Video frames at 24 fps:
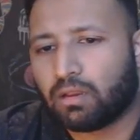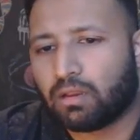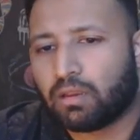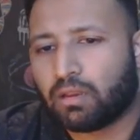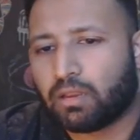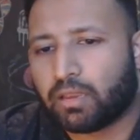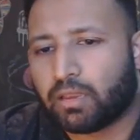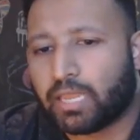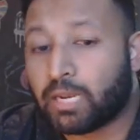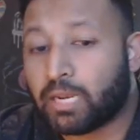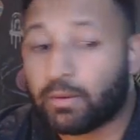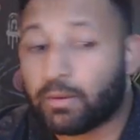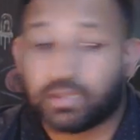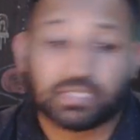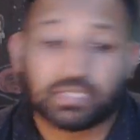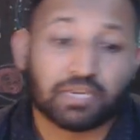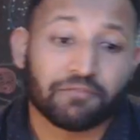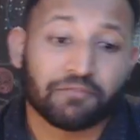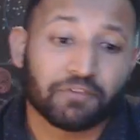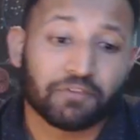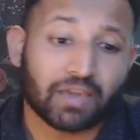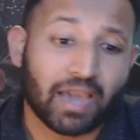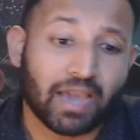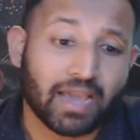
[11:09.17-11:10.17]
Anyways,
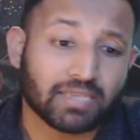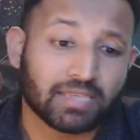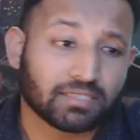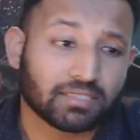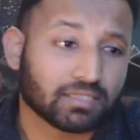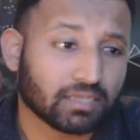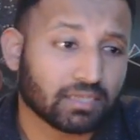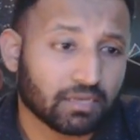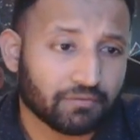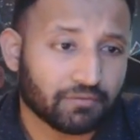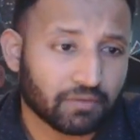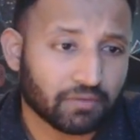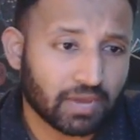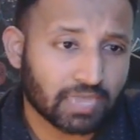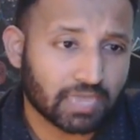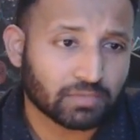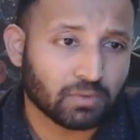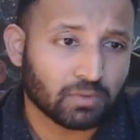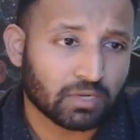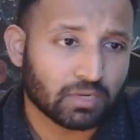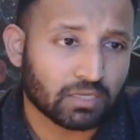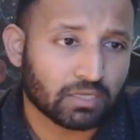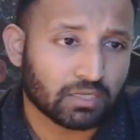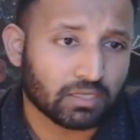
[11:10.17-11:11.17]
if you guys
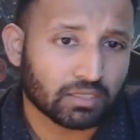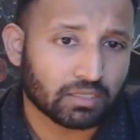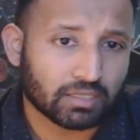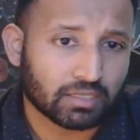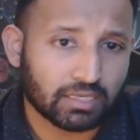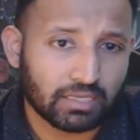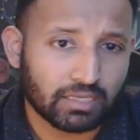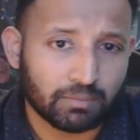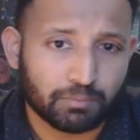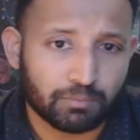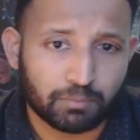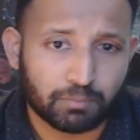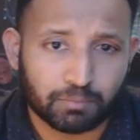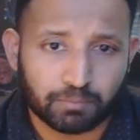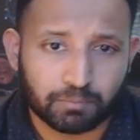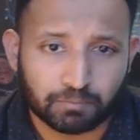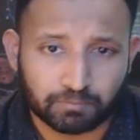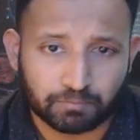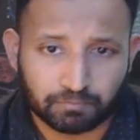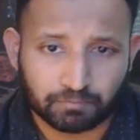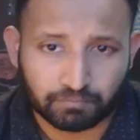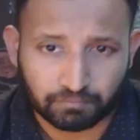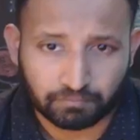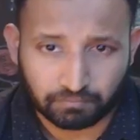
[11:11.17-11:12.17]
want to
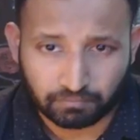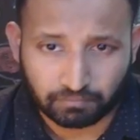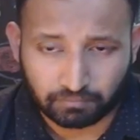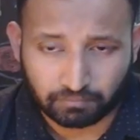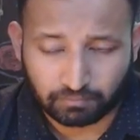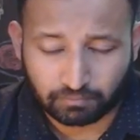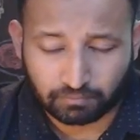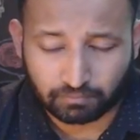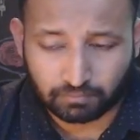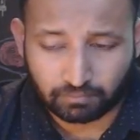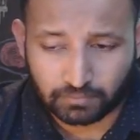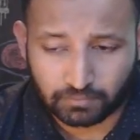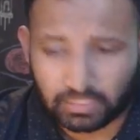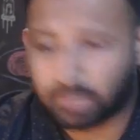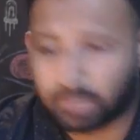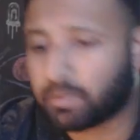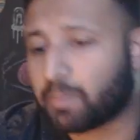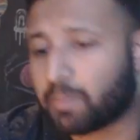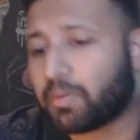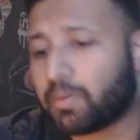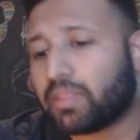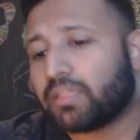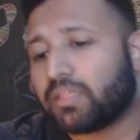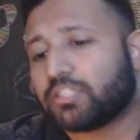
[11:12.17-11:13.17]
keep
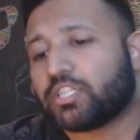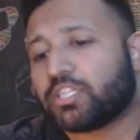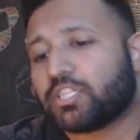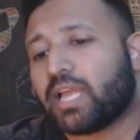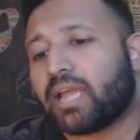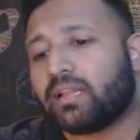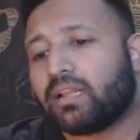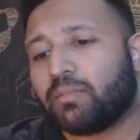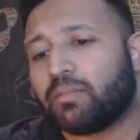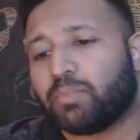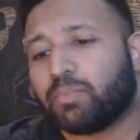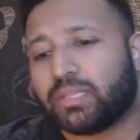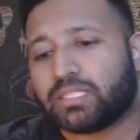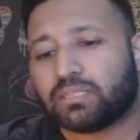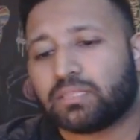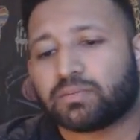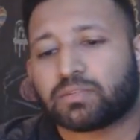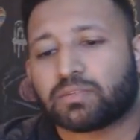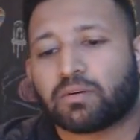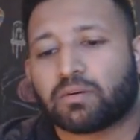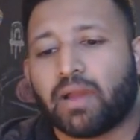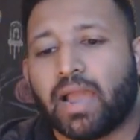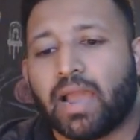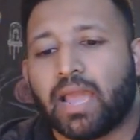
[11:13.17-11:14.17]
up on the channel, please
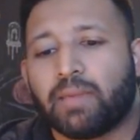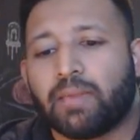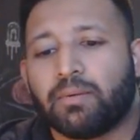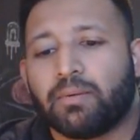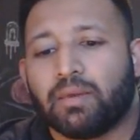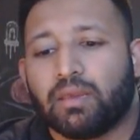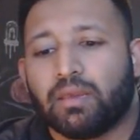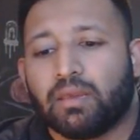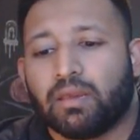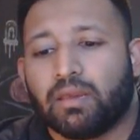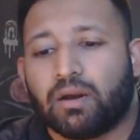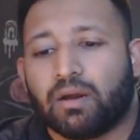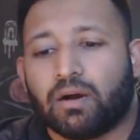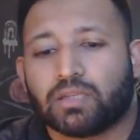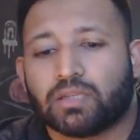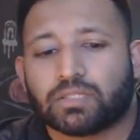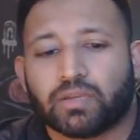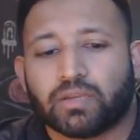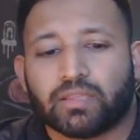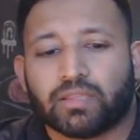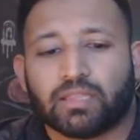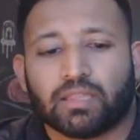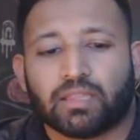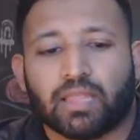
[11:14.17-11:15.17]
subscribe. Also
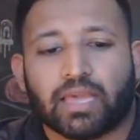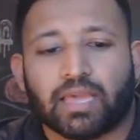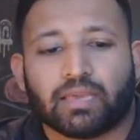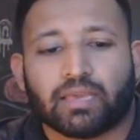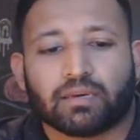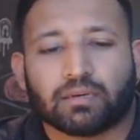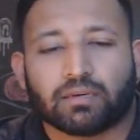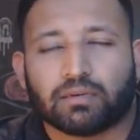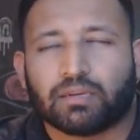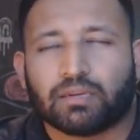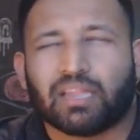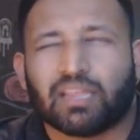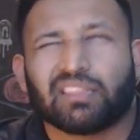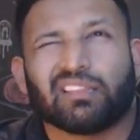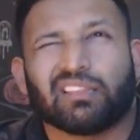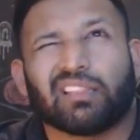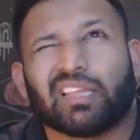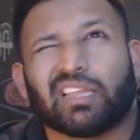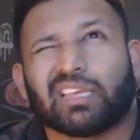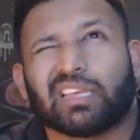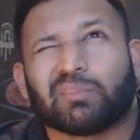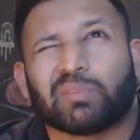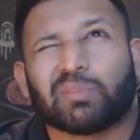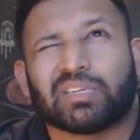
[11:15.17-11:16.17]
hit the not the
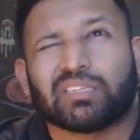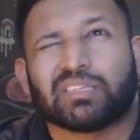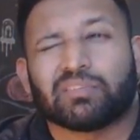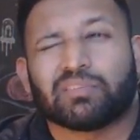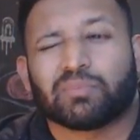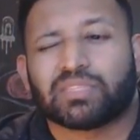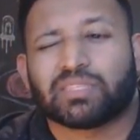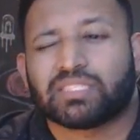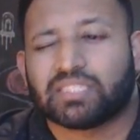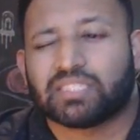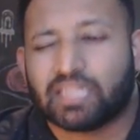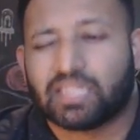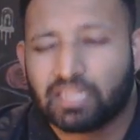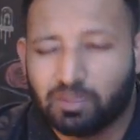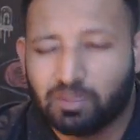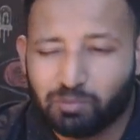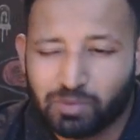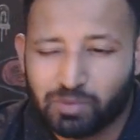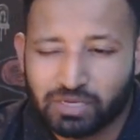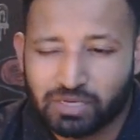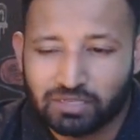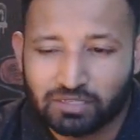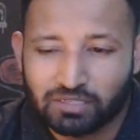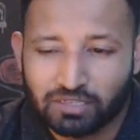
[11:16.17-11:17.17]
like button. What's the little
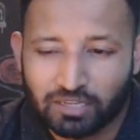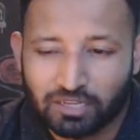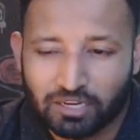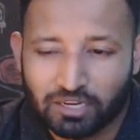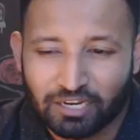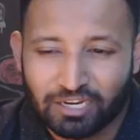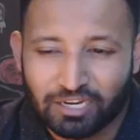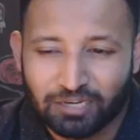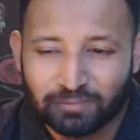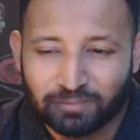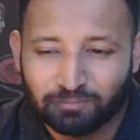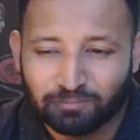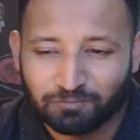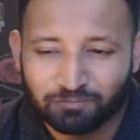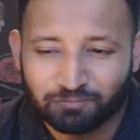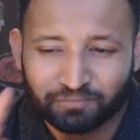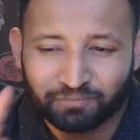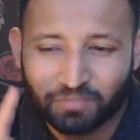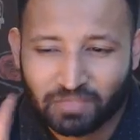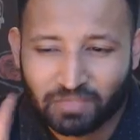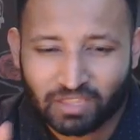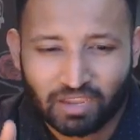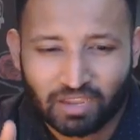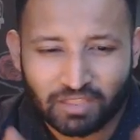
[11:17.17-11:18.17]
button?
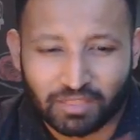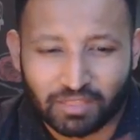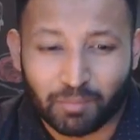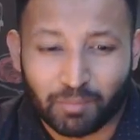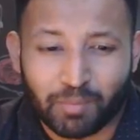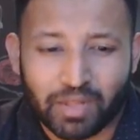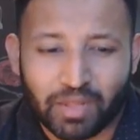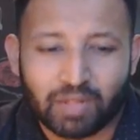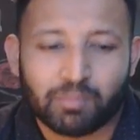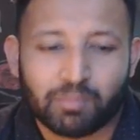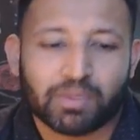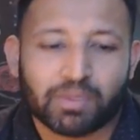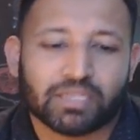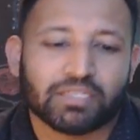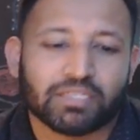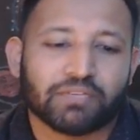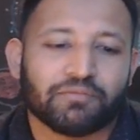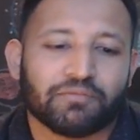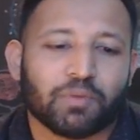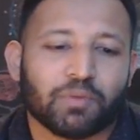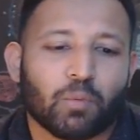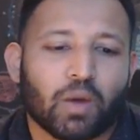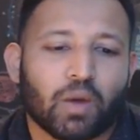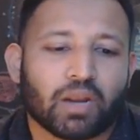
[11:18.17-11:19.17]
The bell button
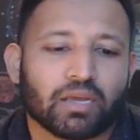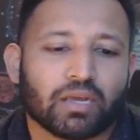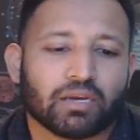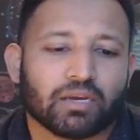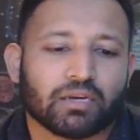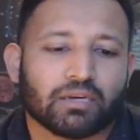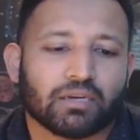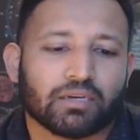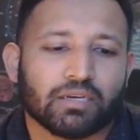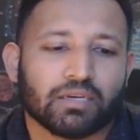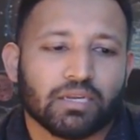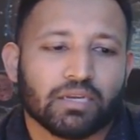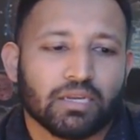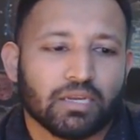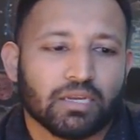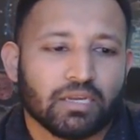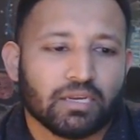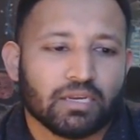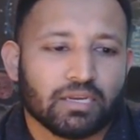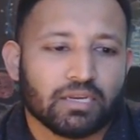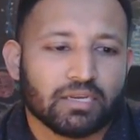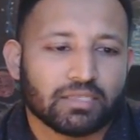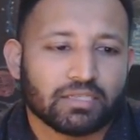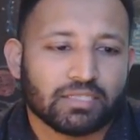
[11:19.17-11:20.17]
if you want to
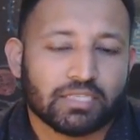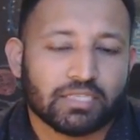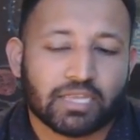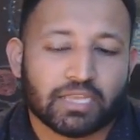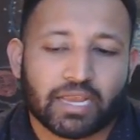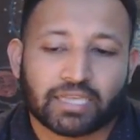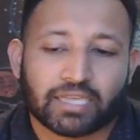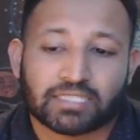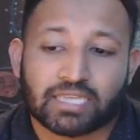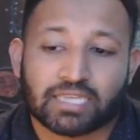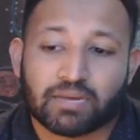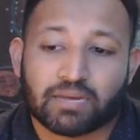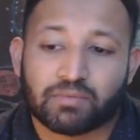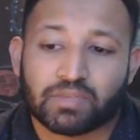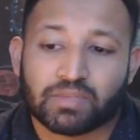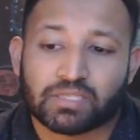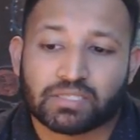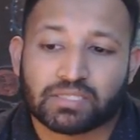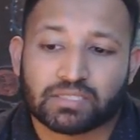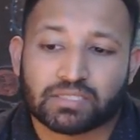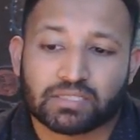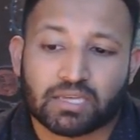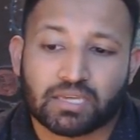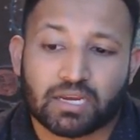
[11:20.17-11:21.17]
see the next time
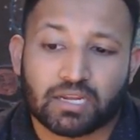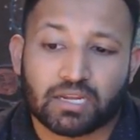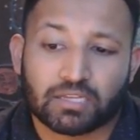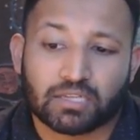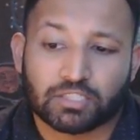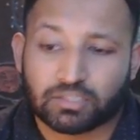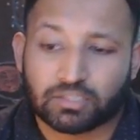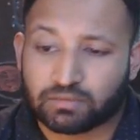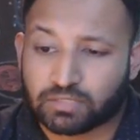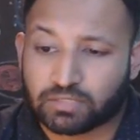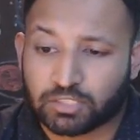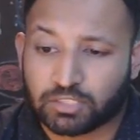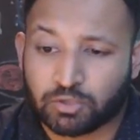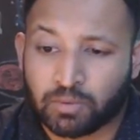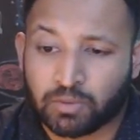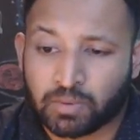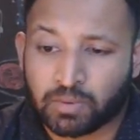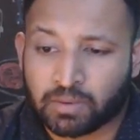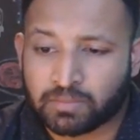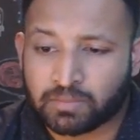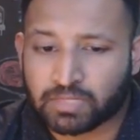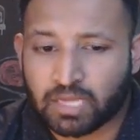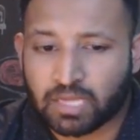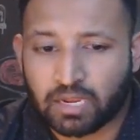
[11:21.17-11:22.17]
this stream
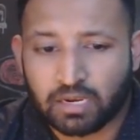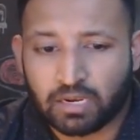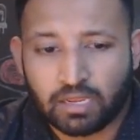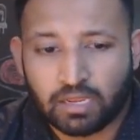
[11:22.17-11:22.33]
comes on.